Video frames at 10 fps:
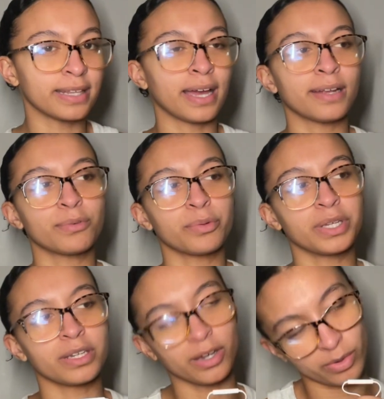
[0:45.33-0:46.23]
that, and what
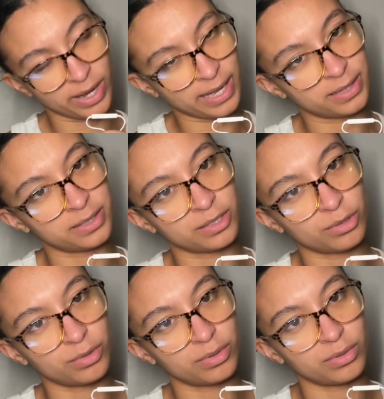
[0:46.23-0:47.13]
we know as
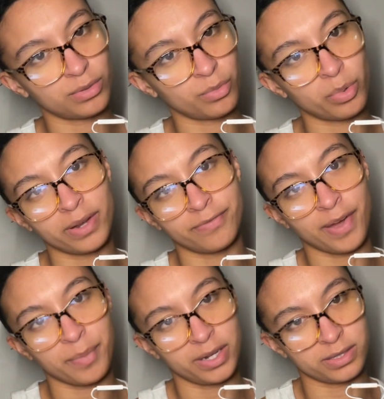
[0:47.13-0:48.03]
what
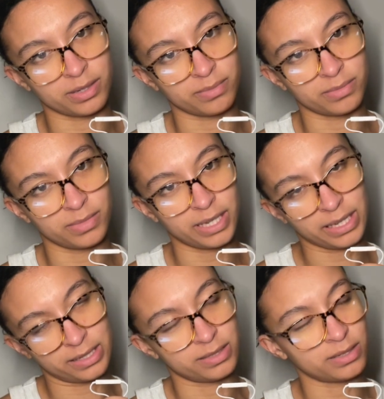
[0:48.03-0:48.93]
feminism
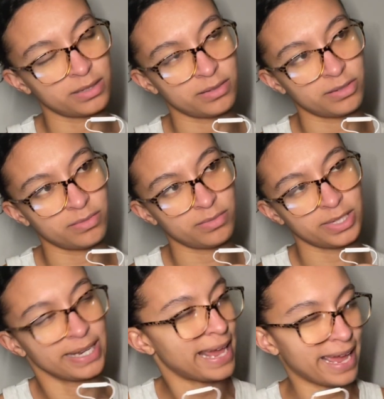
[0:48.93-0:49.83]
is
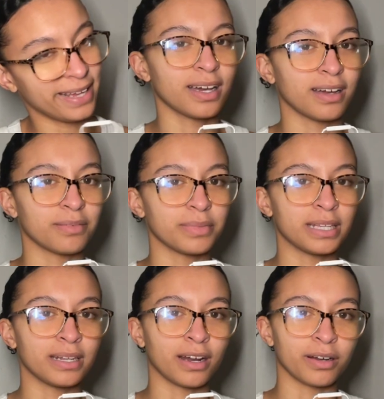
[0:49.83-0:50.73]
today.
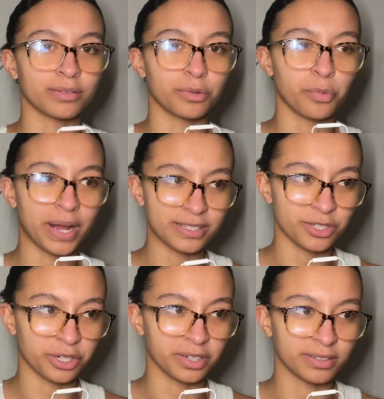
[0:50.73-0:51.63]
In our
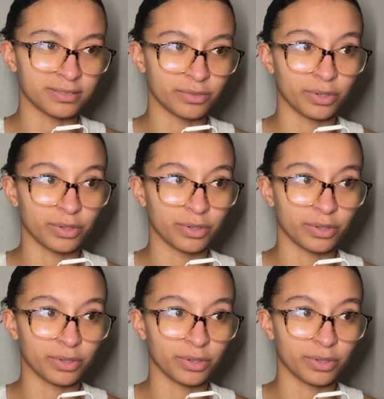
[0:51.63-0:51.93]
Western,